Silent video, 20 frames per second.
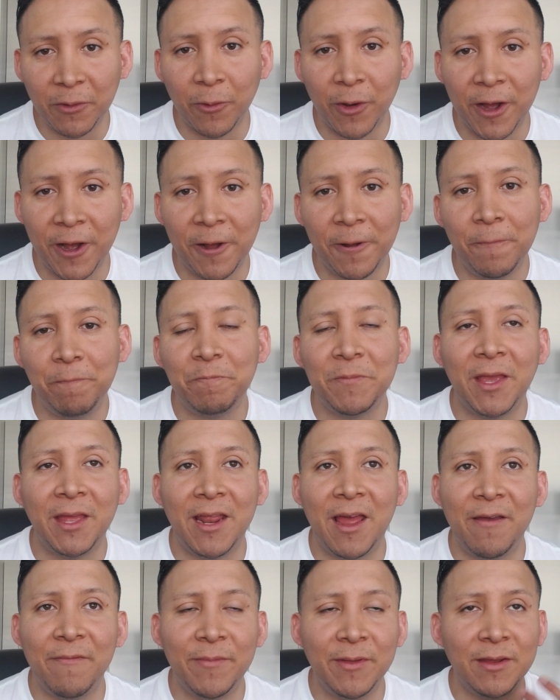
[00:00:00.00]
well, and
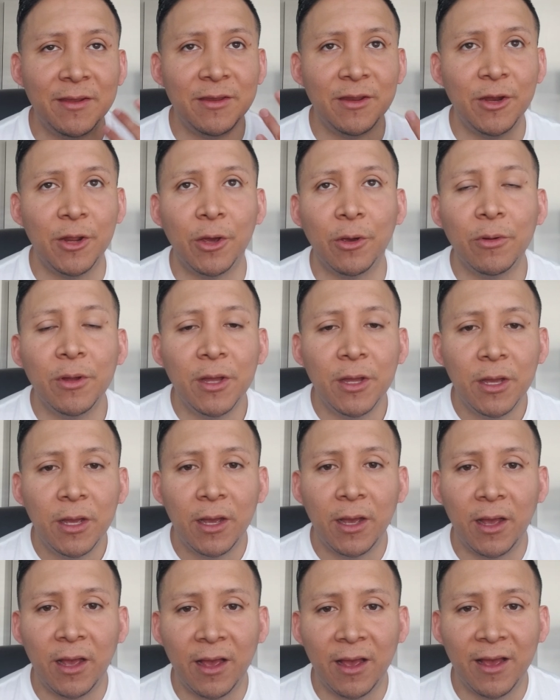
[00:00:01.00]
I've been, you know,
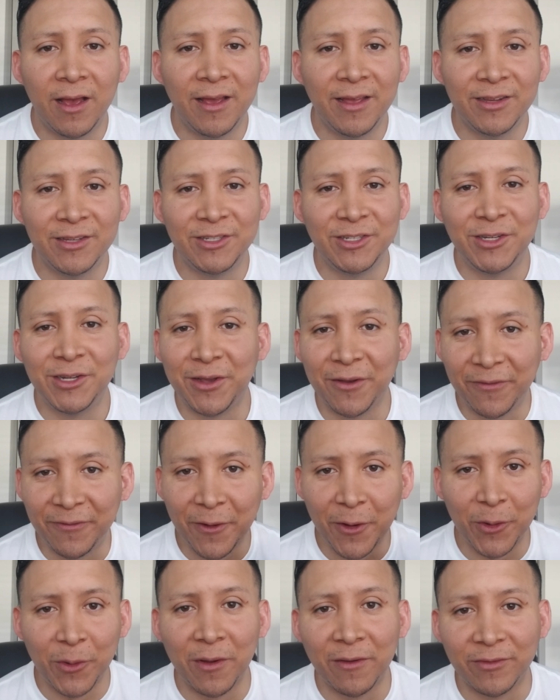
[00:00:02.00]
uh, and she took a
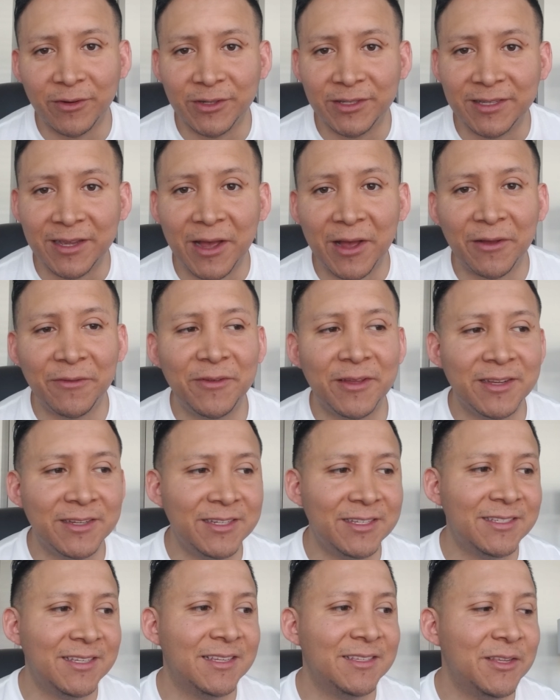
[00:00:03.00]
photo of herself, and
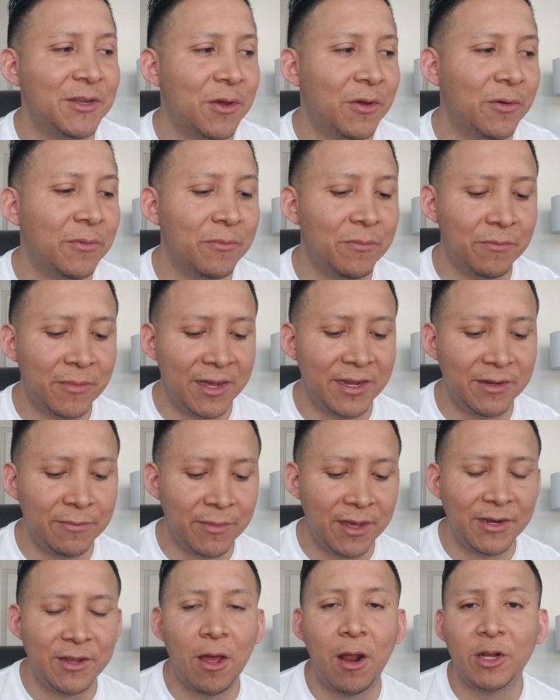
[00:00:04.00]
she says, you know, my,
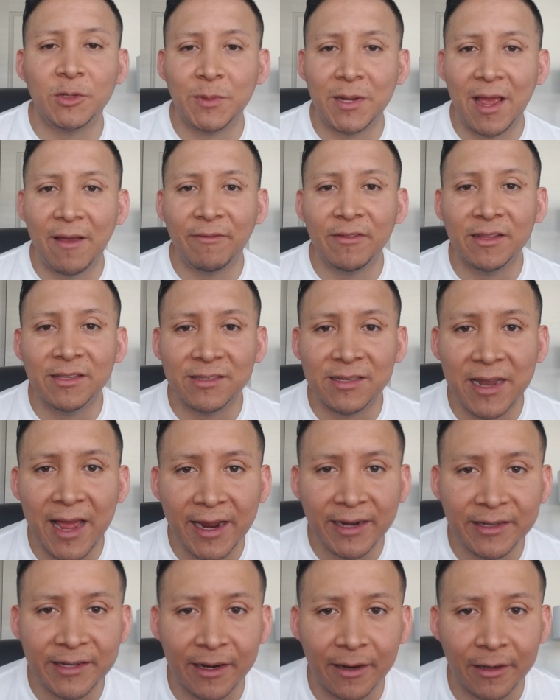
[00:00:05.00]
my daughter's been having these
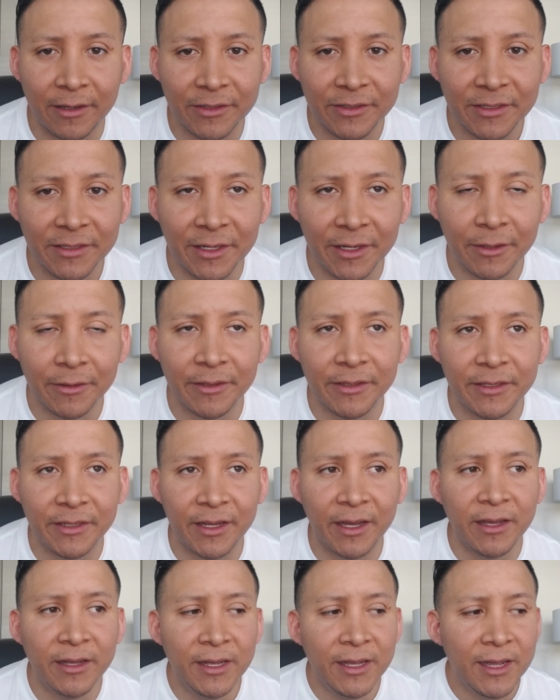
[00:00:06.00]
night terrors, you know, and
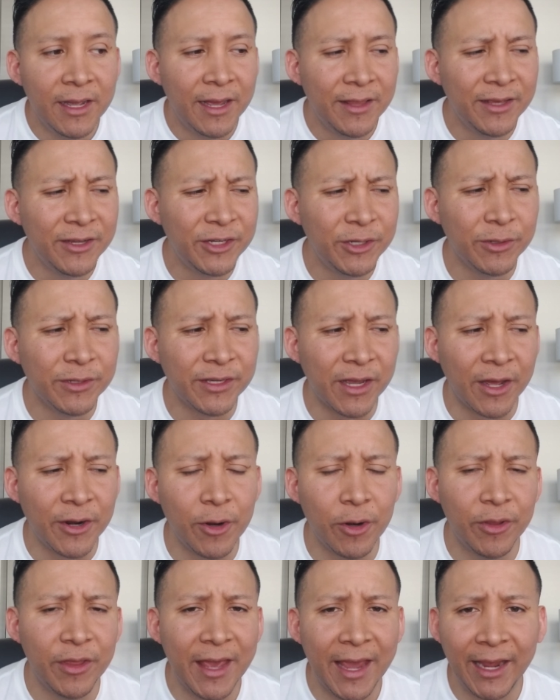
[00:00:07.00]
uh, I think she was
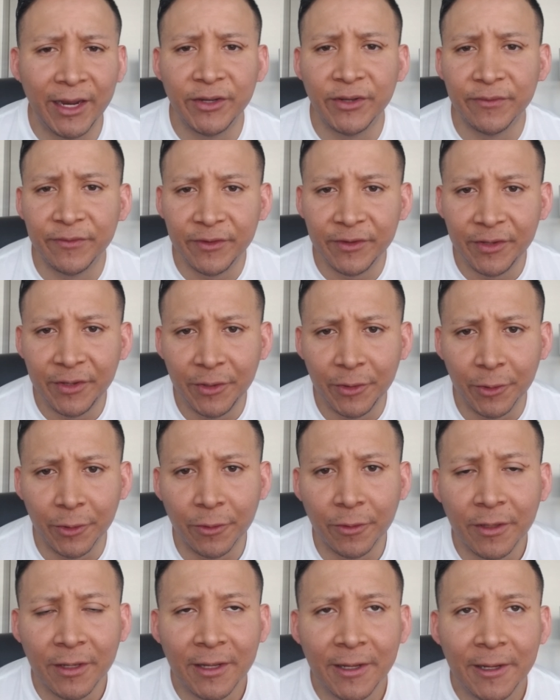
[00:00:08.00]
under the age of two.